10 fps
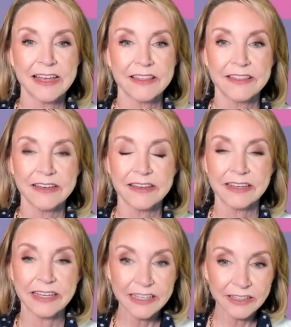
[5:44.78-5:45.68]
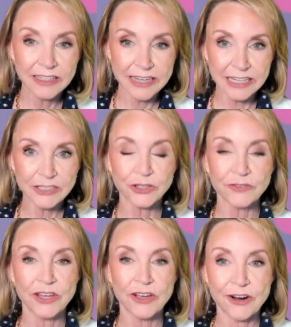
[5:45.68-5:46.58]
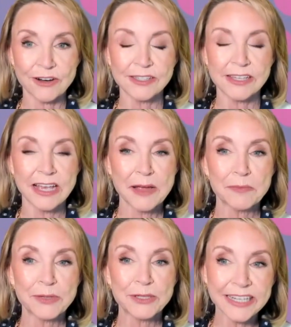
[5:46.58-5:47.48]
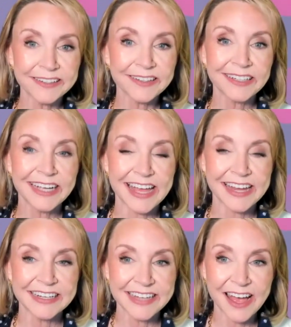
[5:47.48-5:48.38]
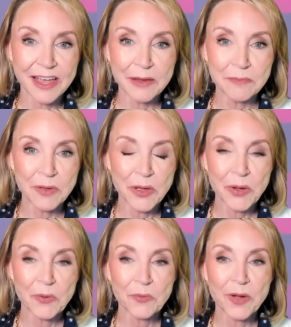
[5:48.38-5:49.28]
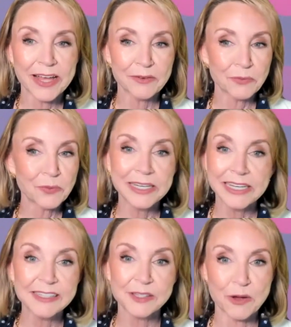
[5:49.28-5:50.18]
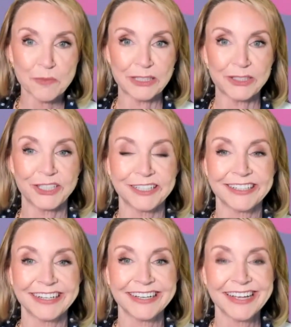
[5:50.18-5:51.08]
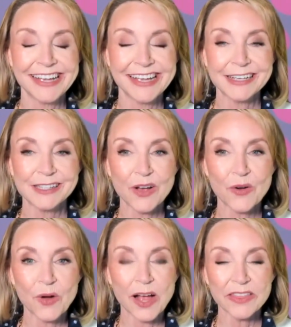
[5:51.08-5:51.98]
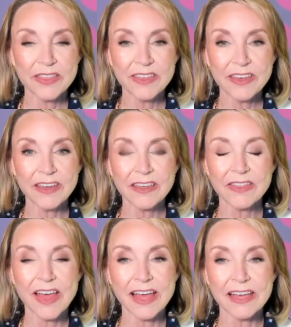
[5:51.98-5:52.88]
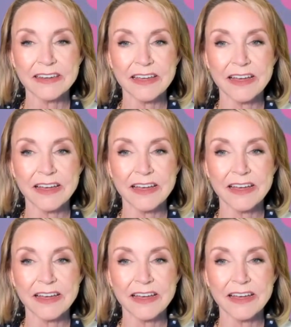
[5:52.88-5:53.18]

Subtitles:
the healing nature of the arts, particularly at a time when we need so much healing. So I think that,